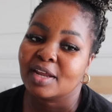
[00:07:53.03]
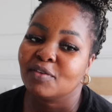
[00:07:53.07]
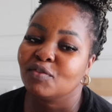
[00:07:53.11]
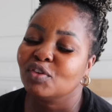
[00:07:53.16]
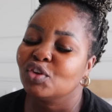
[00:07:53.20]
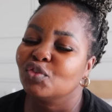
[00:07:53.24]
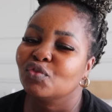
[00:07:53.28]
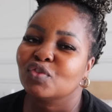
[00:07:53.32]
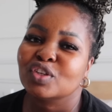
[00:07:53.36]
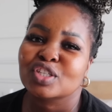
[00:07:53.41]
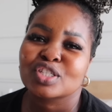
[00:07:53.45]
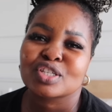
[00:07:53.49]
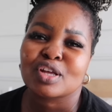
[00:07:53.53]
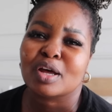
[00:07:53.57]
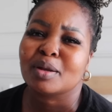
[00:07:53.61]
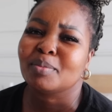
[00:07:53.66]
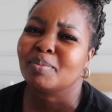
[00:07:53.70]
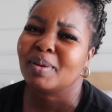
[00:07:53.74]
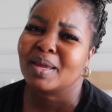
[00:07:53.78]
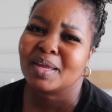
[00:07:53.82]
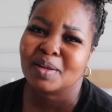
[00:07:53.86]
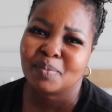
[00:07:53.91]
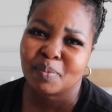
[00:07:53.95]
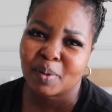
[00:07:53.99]
Even if it's not
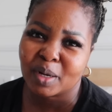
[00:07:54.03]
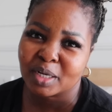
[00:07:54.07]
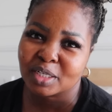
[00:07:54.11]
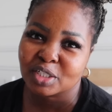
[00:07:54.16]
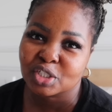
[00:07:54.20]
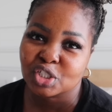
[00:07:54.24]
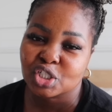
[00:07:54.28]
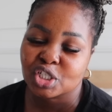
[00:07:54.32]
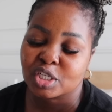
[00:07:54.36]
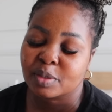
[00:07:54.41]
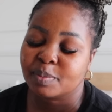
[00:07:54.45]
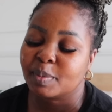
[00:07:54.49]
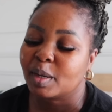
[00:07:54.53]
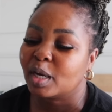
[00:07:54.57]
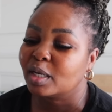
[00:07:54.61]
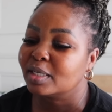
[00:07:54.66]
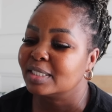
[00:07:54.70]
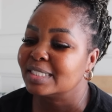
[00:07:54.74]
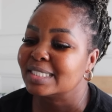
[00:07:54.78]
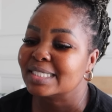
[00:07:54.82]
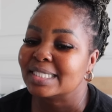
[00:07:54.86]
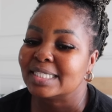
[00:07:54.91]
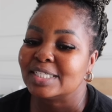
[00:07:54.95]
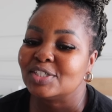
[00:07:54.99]
paid partnership,
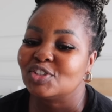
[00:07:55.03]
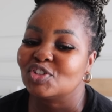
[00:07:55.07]
honestly,